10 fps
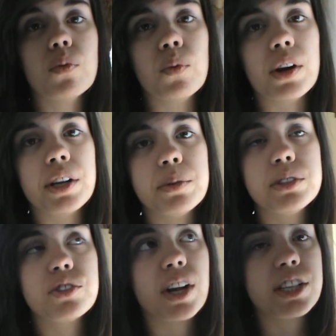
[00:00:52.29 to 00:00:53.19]
where he
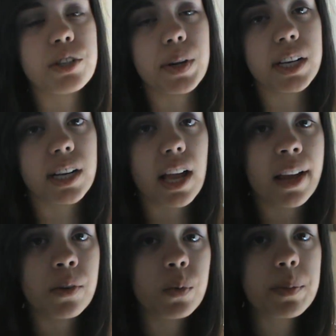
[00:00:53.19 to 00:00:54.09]
was graduating,
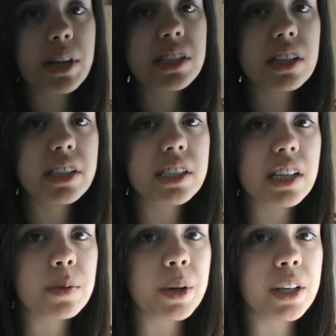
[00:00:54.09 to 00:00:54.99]
and we basically
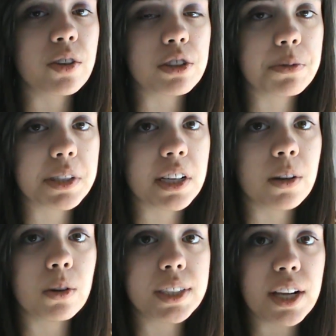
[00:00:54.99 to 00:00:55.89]
celebrated Christmas in
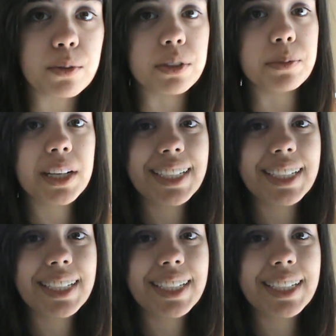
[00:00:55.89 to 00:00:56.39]
a hotel room.